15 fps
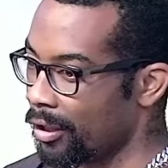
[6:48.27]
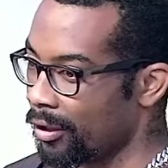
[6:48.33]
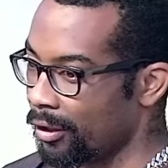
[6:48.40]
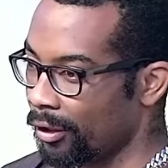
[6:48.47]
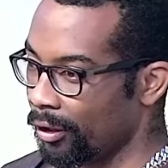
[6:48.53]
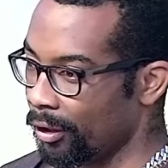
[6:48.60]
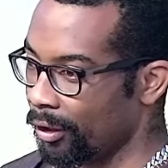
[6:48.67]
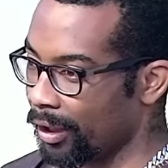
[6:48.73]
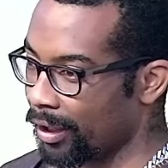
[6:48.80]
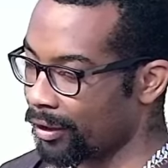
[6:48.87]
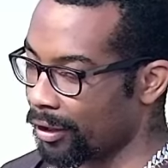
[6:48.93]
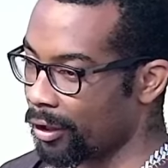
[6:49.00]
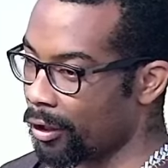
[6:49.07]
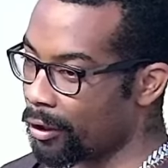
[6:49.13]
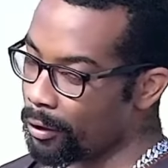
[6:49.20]
You can't tell,
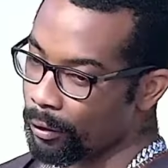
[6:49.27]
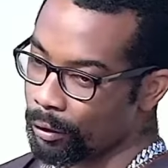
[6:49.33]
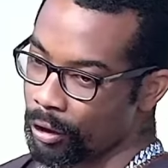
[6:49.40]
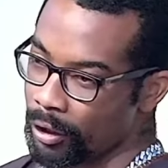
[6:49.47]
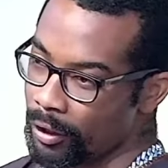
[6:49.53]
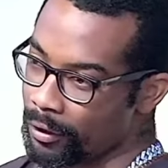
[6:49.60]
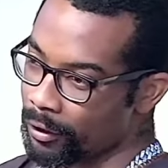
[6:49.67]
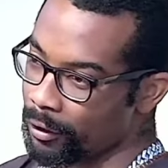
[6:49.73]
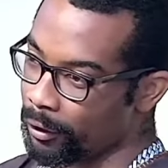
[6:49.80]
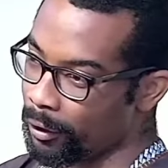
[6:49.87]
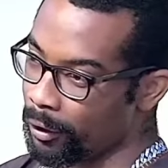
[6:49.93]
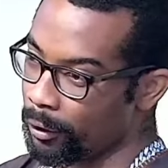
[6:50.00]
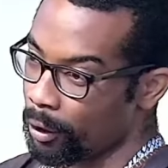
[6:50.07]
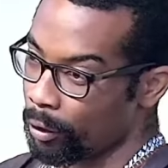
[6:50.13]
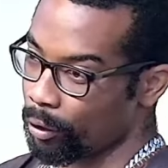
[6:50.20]
oh, Jesus, you didn't know
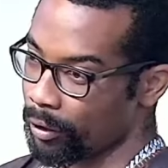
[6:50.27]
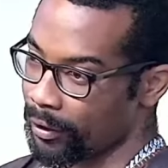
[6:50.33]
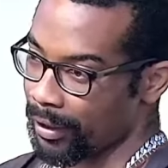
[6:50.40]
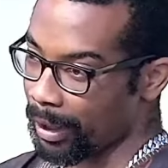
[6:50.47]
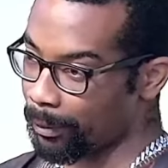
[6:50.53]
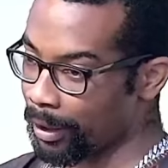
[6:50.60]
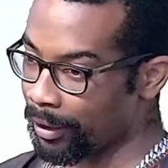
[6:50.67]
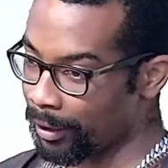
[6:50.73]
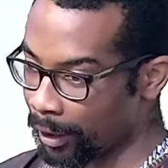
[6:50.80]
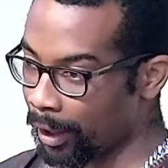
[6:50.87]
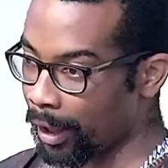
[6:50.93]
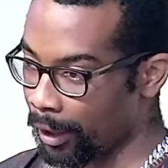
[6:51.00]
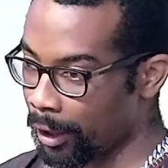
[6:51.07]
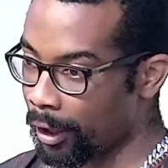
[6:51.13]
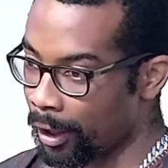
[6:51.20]
it was the Sabbath. It's like,
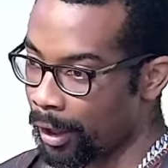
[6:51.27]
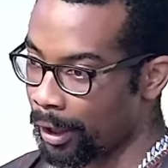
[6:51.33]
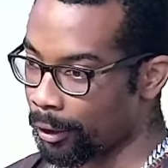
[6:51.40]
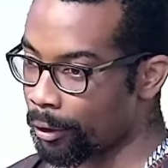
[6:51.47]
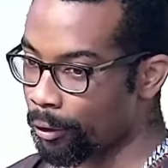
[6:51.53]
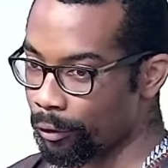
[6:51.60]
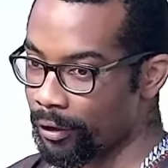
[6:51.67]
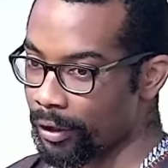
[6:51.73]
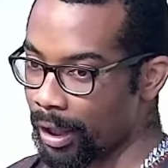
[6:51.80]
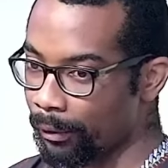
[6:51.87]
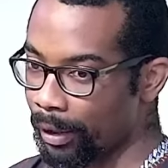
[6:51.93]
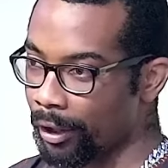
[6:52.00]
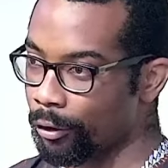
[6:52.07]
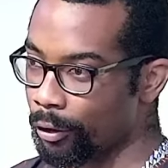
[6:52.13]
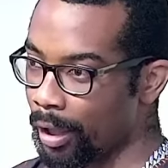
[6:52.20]
I, I know it was the Sabbath.
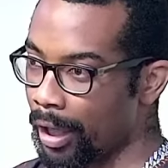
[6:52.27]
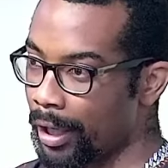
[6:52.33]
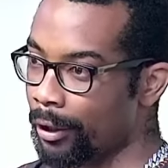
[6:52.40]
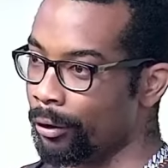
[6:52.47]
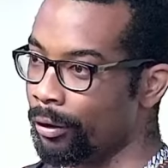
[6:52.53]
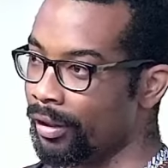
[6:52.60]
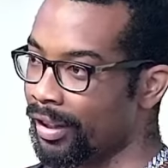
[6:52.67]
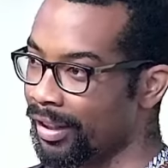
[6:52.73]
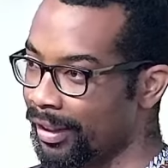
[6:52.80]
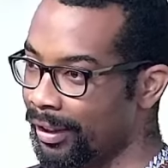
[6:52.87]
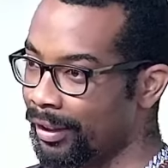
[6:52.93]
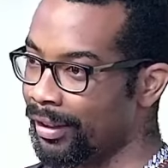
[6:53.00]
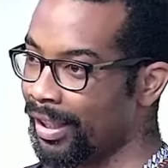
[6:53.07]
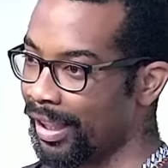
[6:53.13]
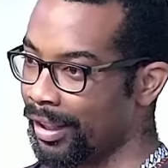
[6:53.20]
I, I
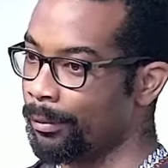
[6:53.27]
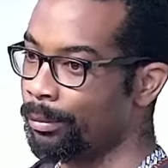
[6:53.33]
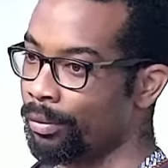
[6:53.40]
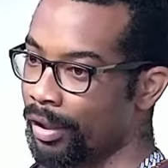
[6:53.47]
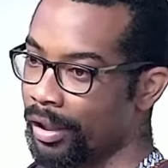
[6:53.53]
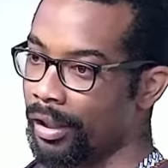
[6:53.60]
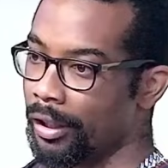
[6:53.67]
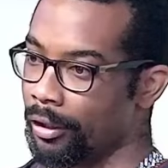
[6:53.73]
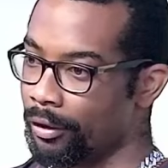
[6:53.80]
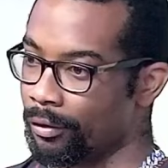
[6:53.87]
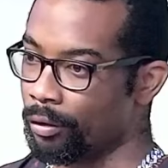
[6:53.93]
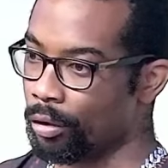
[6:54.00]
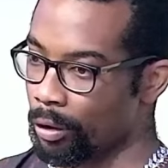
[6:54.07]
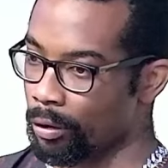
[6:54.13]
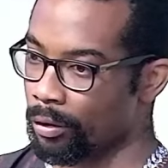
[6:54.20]
deliberately
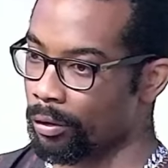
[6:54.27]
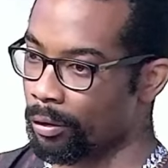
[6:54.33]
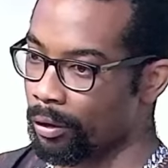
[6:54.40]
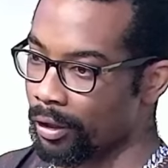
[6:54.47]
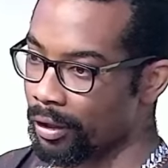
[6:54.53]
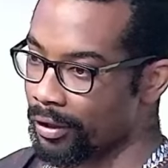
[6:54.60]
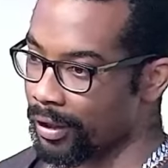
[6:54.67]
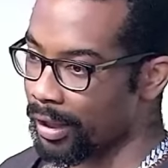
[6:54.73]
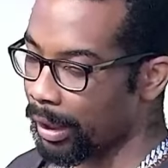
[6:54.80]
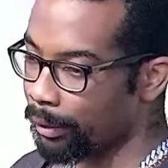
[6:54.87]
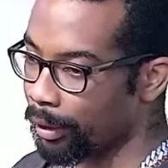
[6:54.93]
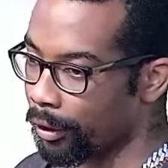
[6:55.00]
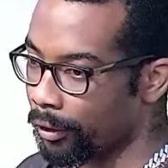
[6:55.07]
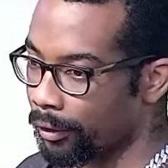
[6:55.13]
chose to do it on the Sabbath.